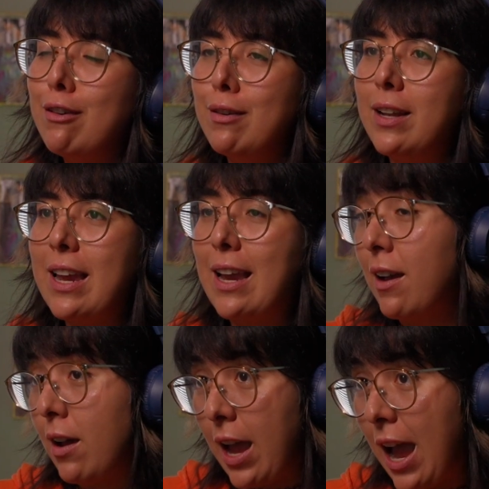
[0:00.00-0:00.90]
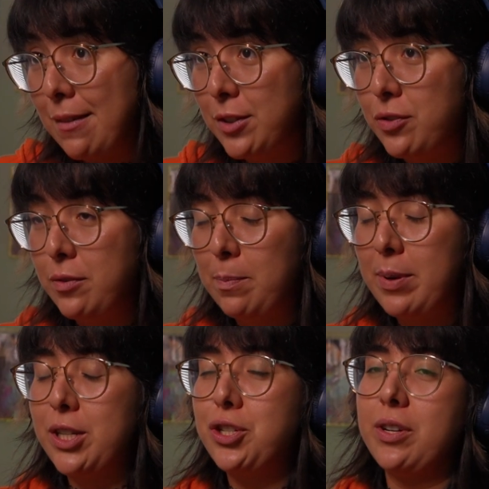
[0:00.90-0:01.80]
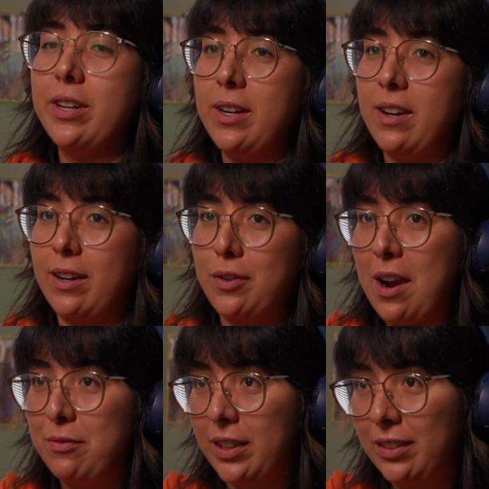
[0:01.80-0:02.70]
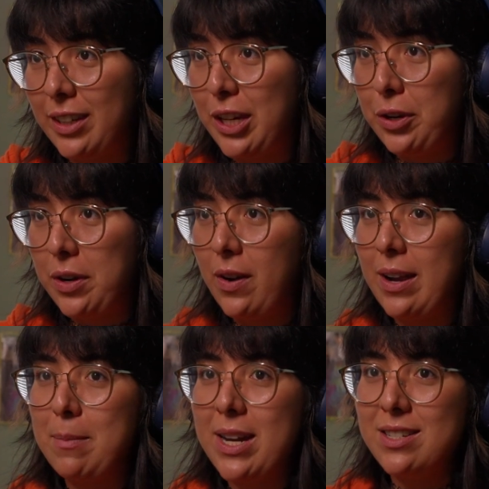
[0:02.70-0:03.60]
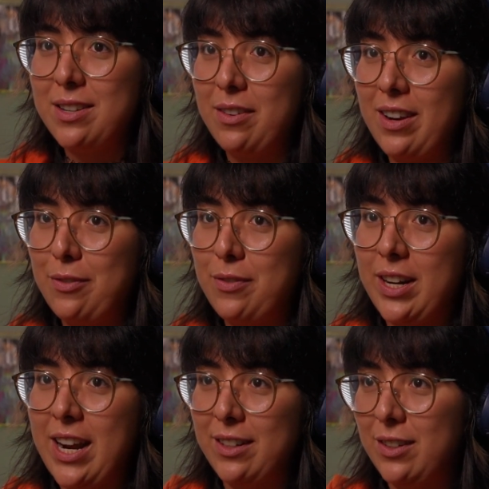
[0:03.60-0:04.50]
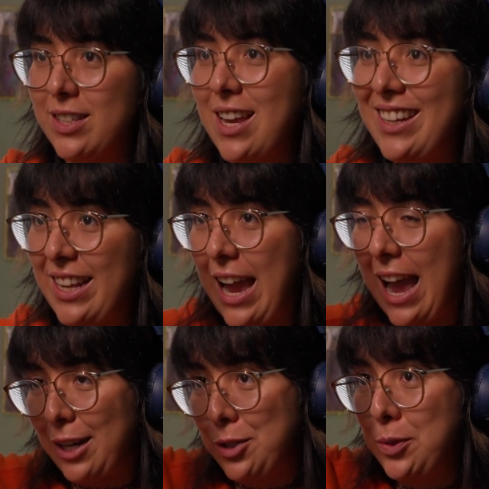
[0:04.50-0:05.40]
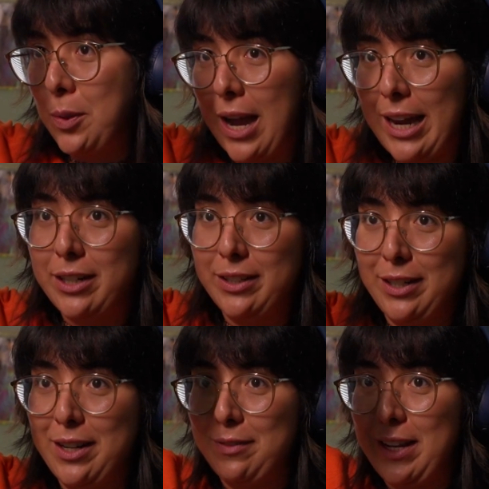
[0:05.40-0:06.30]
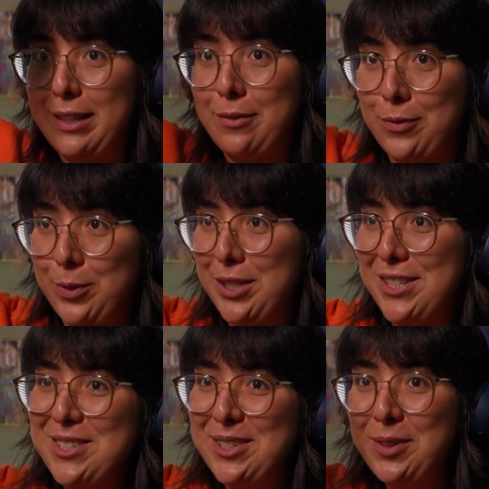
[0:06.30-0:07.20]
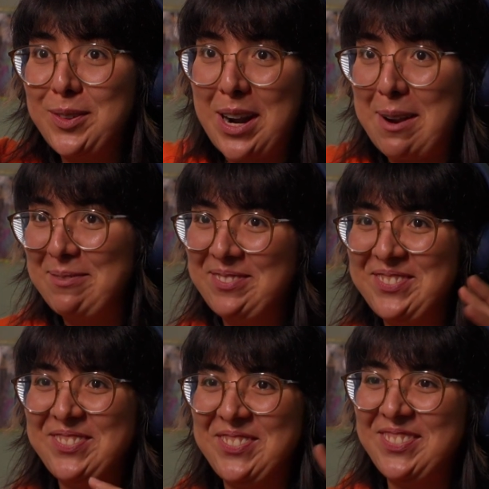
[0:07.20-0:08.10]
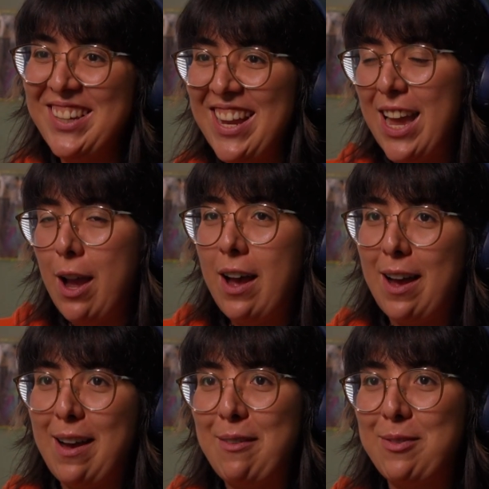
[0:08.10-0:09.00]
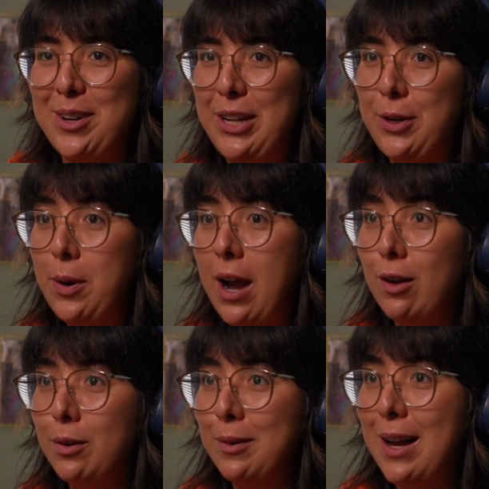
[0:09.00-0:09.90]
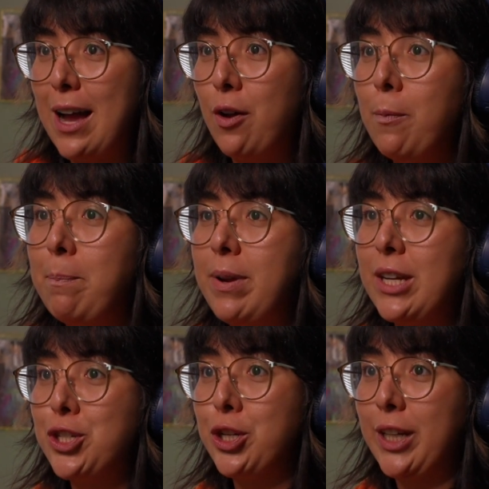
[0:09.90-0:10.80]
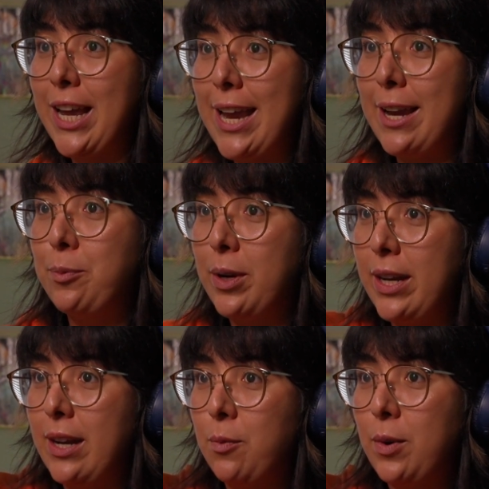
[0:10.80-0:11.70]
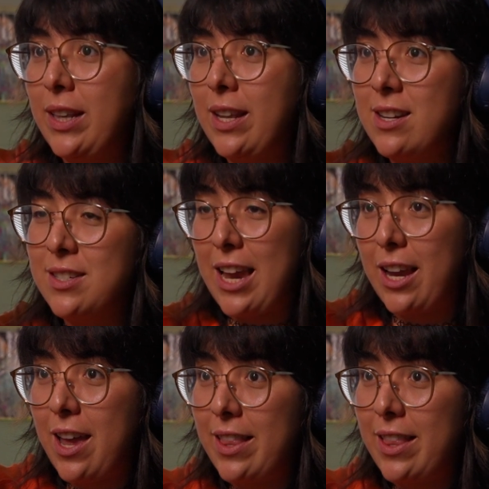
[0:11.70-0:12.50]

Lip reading: like, I have to picture it graphically. I imagine Fernando's like the actual icon of like the fruits you grab. For you, I'll picture like when there's like,